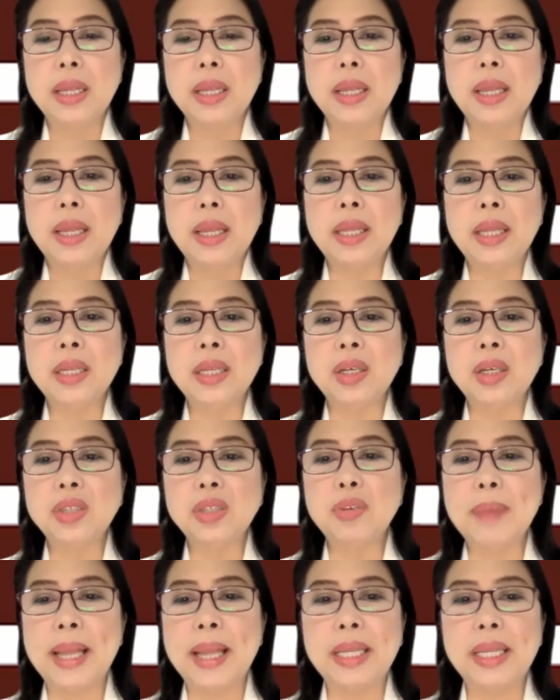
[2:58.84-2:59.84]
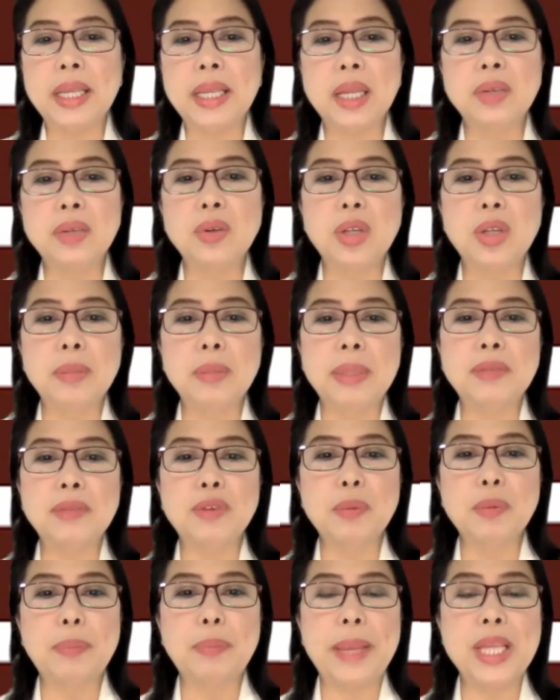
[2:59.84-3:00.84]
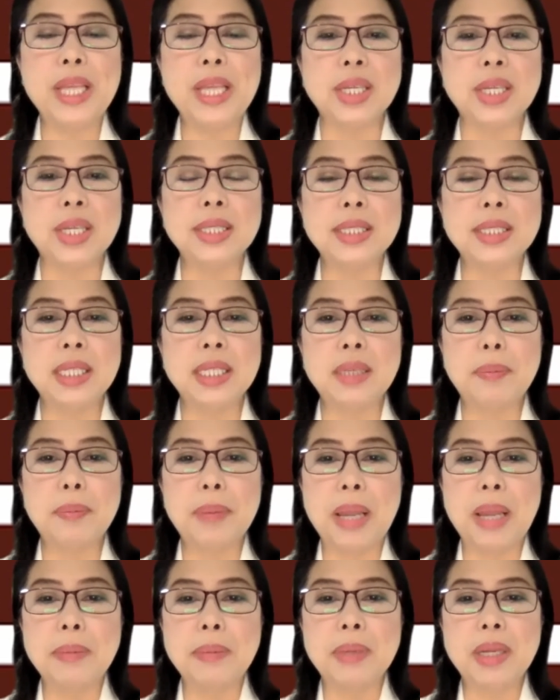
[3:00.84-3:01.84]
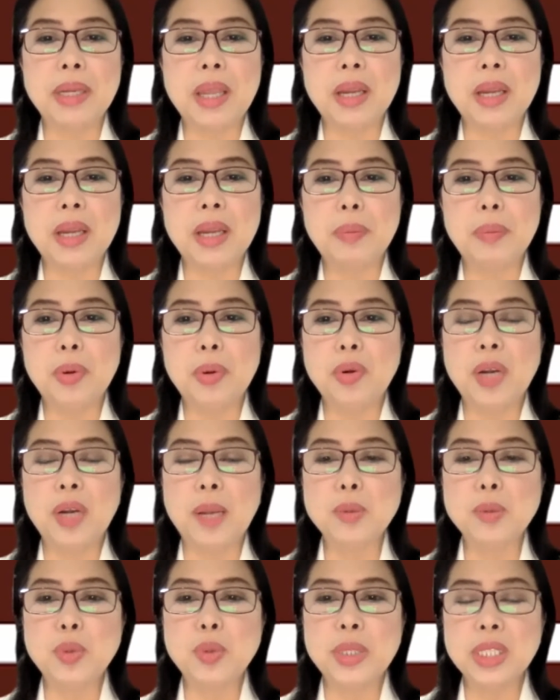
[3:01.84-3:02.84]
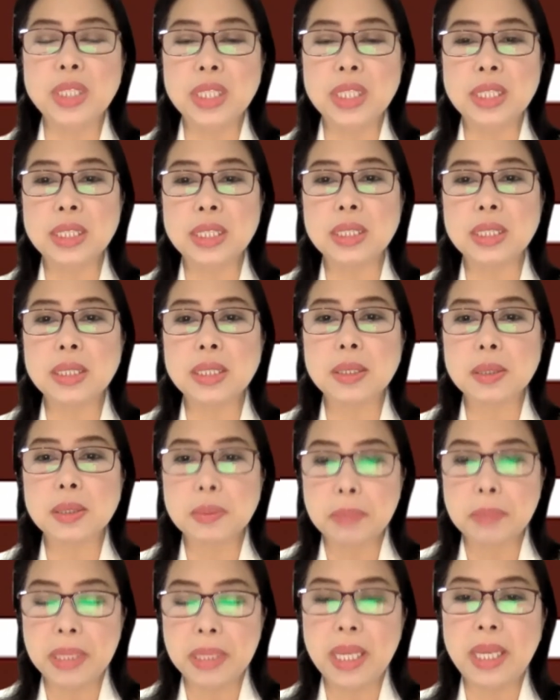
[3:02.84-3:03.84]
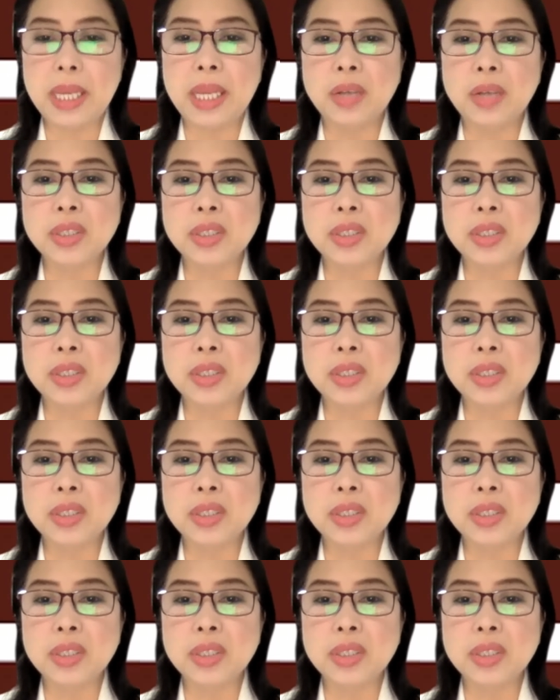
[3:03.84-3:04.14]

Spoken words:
and the automatic enrollment for patients in the primary care programs, which is beginning or